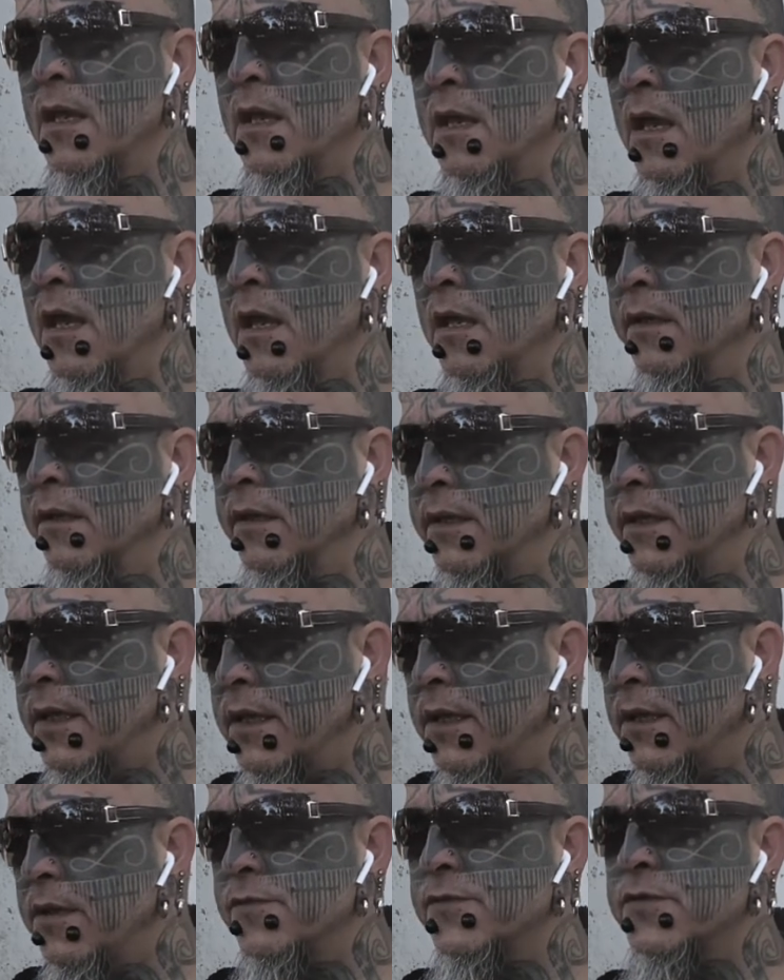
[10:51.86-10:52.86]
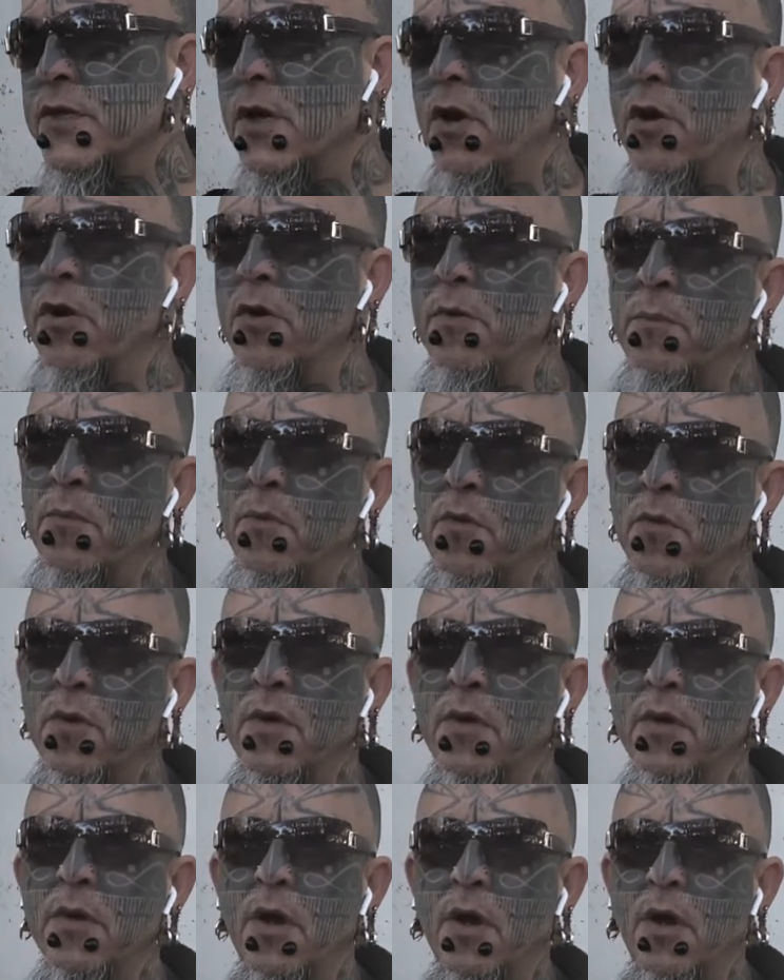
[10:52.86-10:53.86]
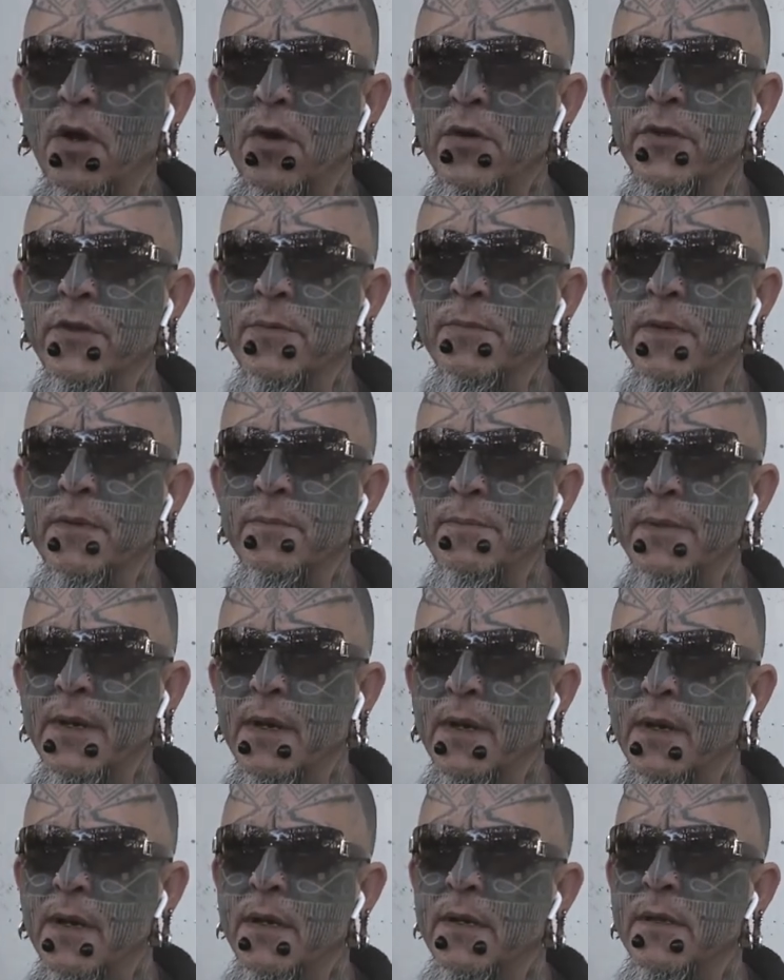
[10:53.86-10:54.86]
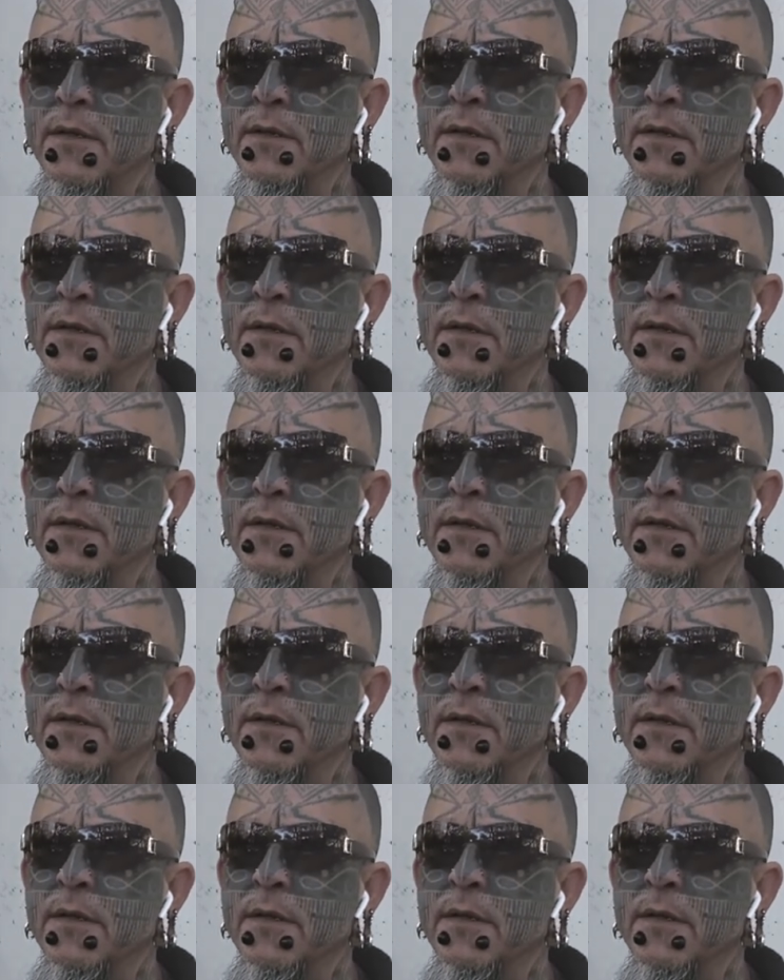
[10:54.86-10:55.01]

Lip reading: leaves our moral argument behind.